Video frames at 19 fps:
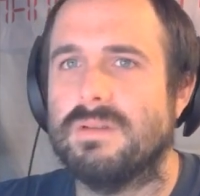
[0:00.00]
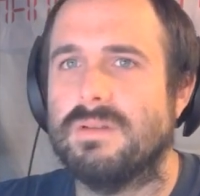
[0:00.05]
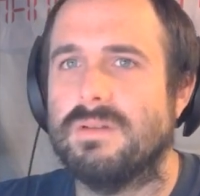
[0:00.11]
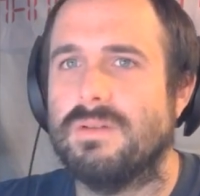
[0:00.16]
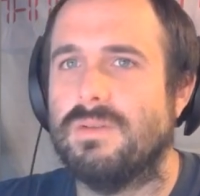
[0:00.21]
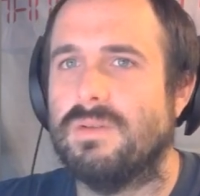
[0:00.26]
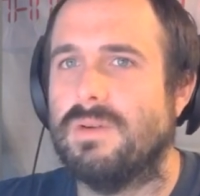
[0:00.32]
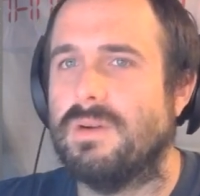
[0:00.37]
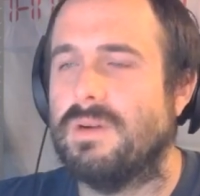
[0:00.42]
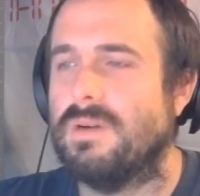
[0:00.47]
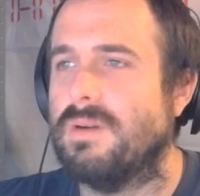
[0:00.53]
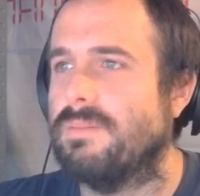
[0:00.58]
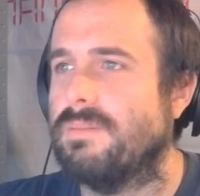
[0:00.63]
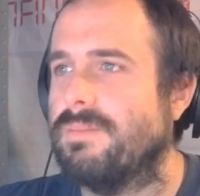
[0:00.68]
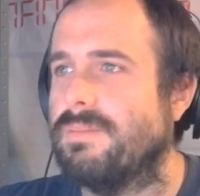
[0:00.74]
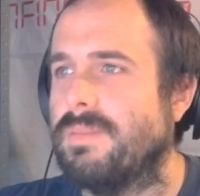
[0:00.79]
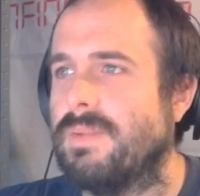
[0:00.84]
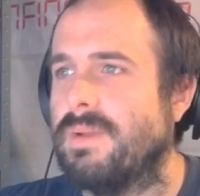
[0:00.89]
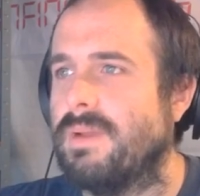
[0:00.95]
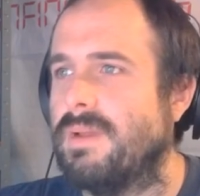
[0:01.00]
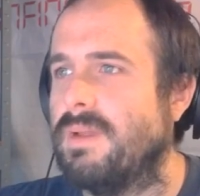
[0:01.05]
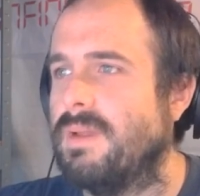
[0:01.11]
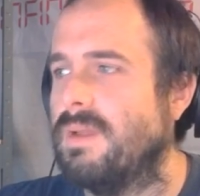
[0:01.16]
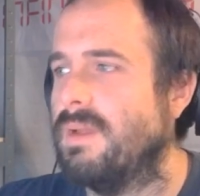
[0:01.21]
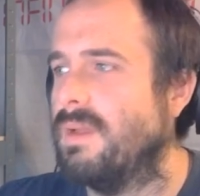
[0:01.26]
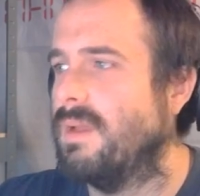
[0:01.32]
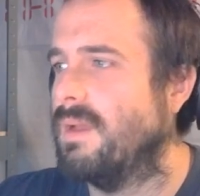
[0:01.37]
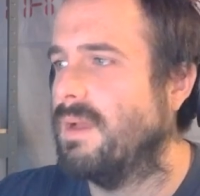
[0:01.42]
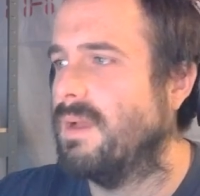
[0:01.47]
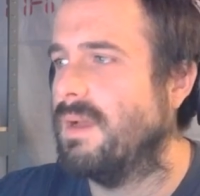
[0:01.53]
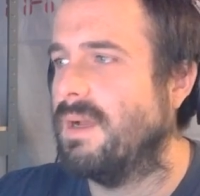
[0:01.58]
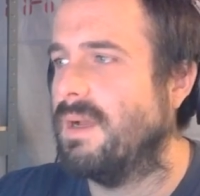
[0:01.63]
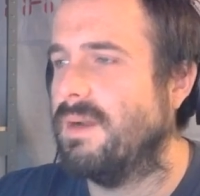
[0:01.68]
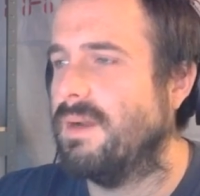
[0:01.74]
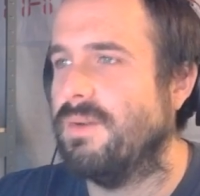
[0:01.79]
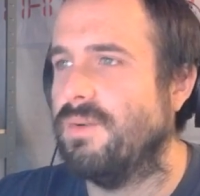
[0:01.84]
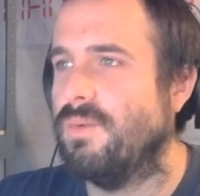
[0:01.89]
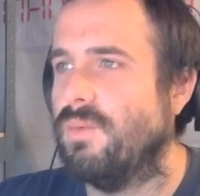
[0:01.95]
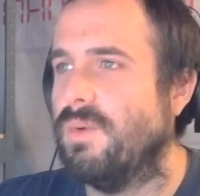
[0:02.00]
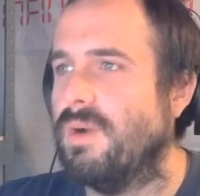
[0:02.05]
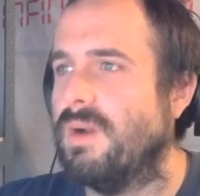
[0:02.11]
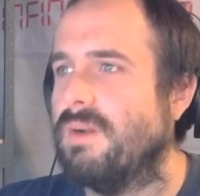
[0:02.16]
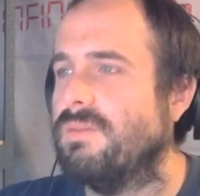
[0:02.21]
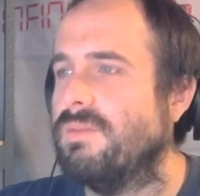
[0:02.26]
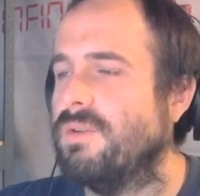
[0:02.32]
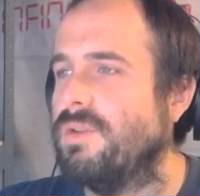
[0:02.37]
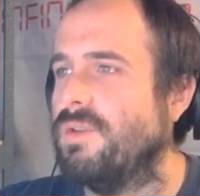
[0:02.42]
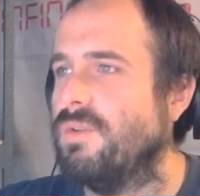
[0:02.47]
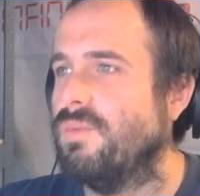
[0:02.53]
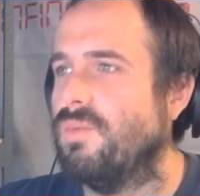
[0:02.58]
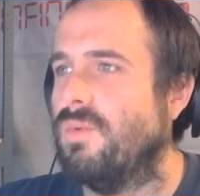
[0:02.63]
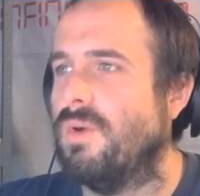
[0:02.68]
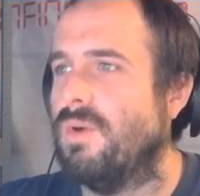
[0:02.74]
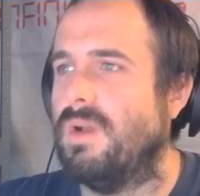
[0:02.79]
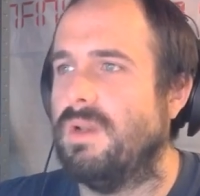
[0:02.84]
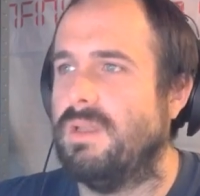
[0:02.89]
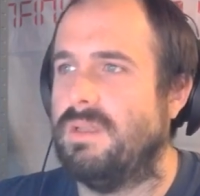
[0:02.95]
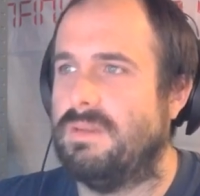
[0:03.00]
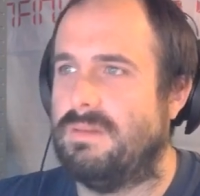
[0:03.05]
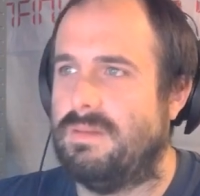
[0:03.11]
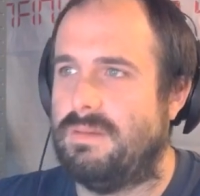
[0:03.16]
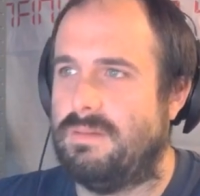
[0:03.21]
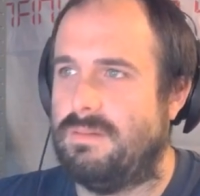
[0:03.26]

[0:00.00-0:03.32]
or I don't know, wherever you want it.